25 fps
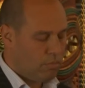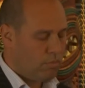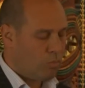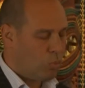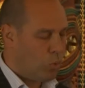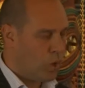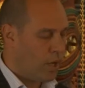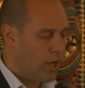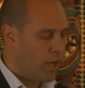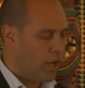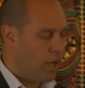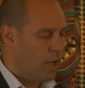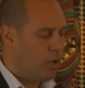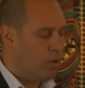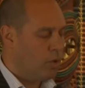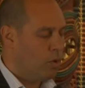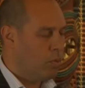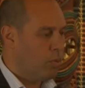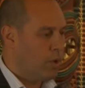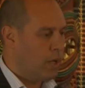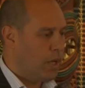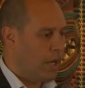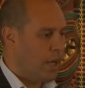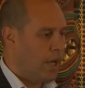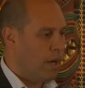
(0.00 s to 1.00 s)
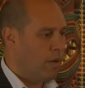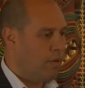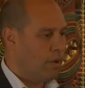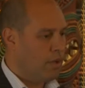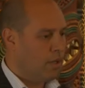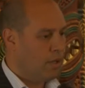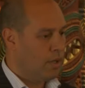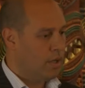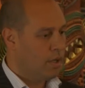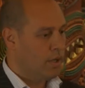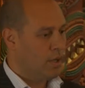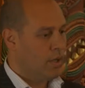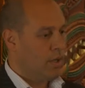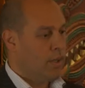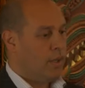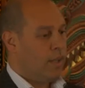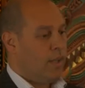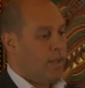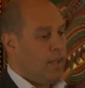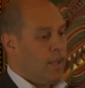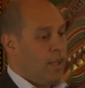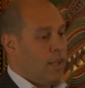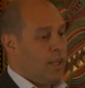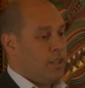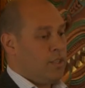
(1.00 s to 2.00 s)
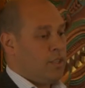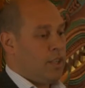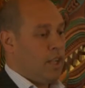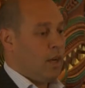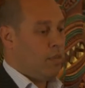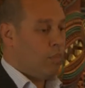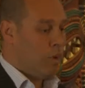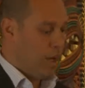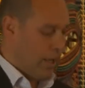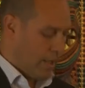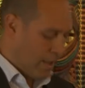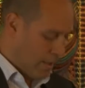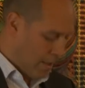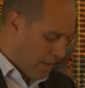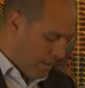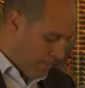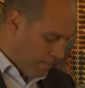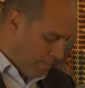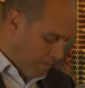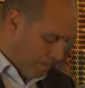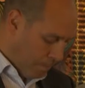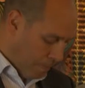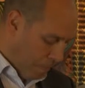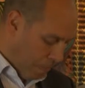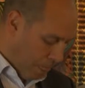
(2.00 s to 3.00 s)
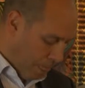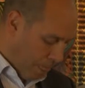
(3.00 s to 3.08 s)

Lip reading: working out who we are and celebrating that.